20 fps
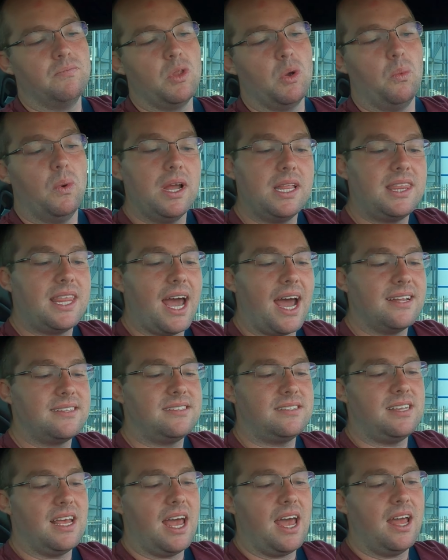with
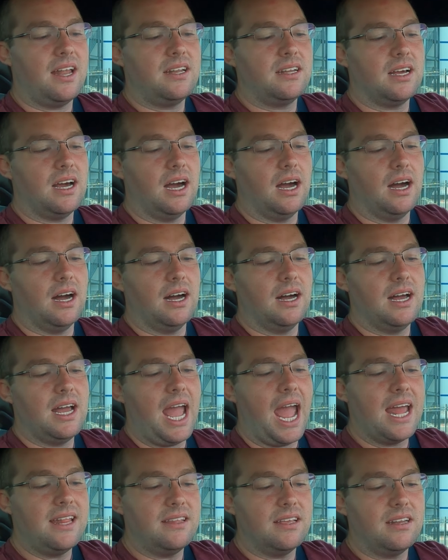that said,
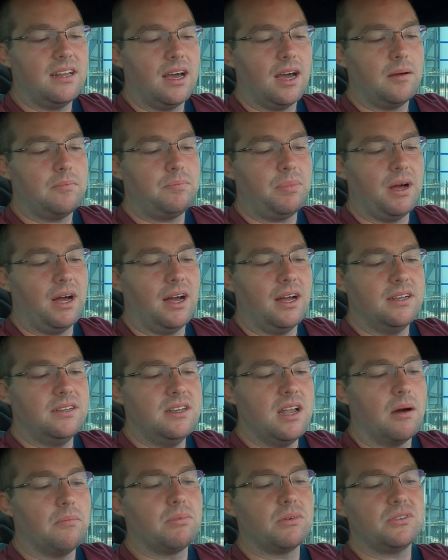ended up
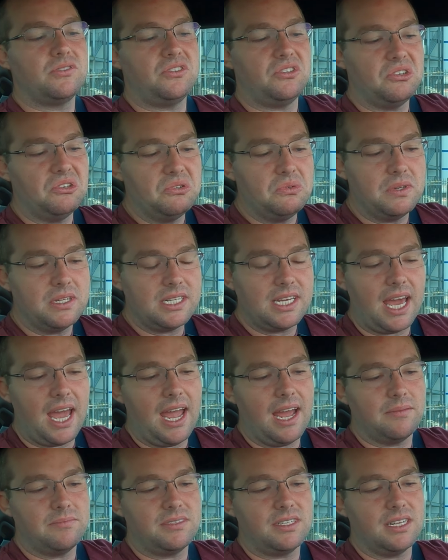number 2 in
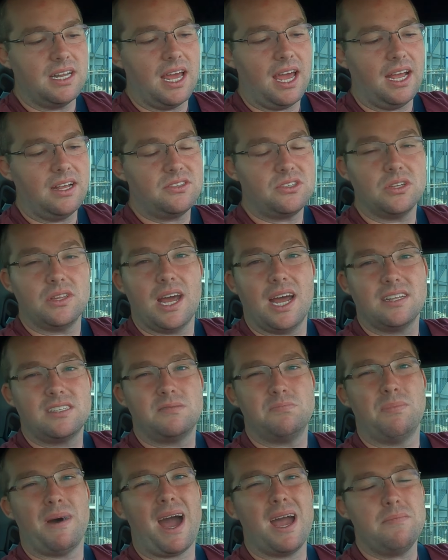Cam today, so
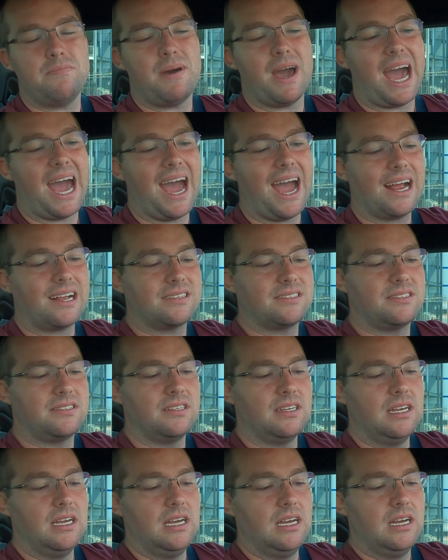that's by
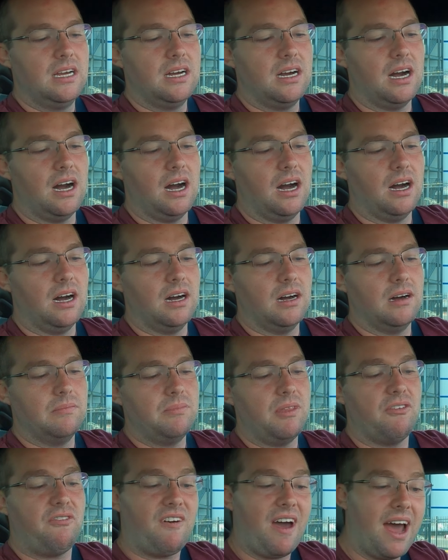PAX.
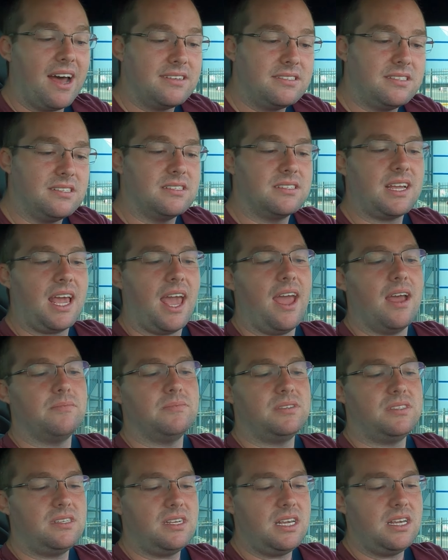The fastest
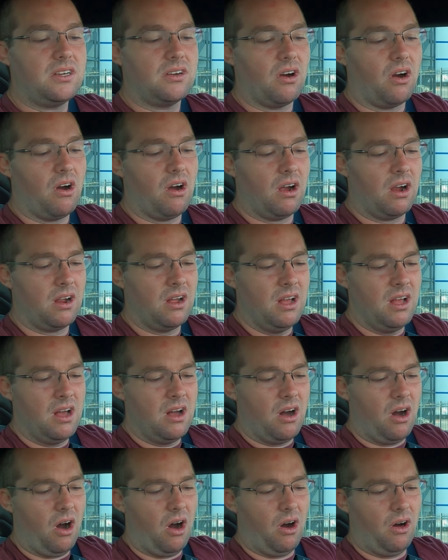Cam C car,
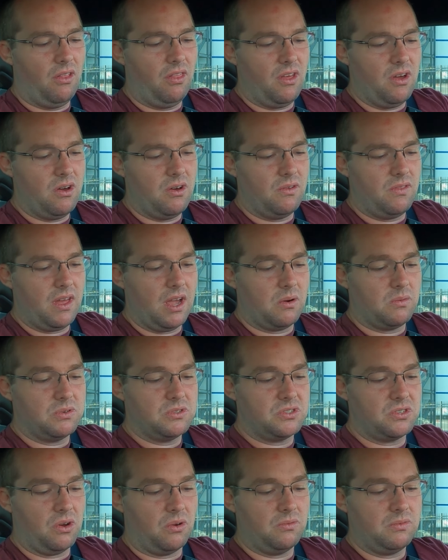although there
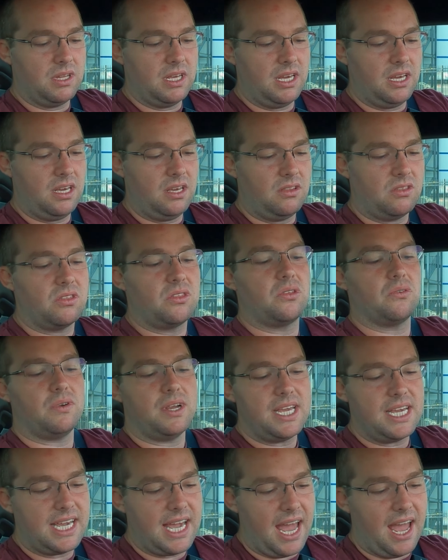was only
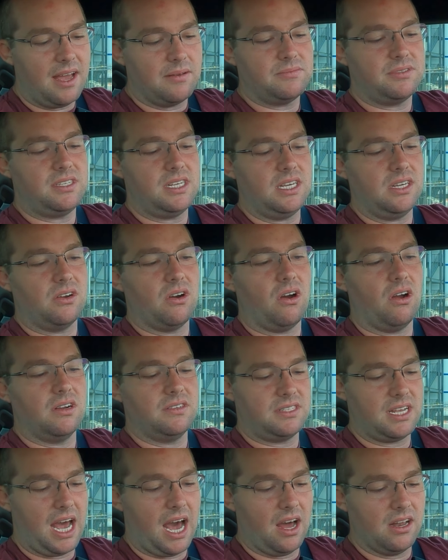3 Cam C
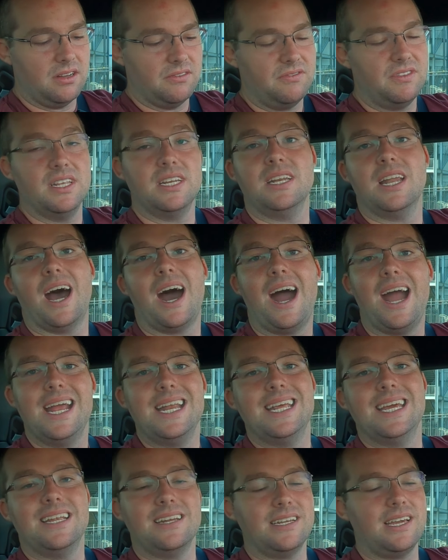cars out of the
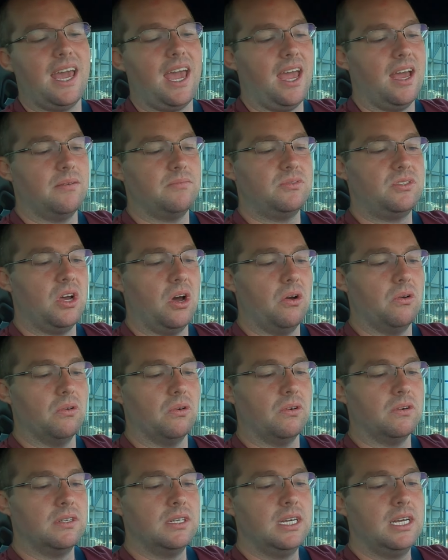9 in Cam
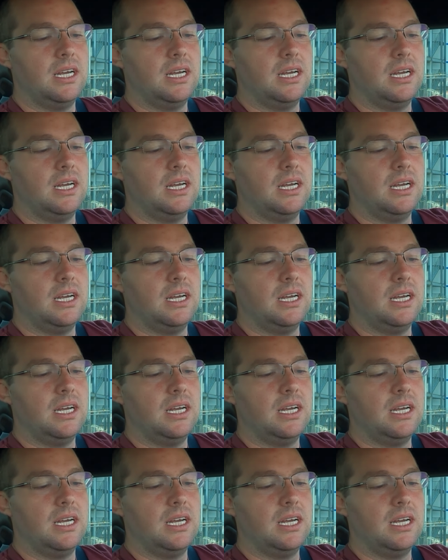total.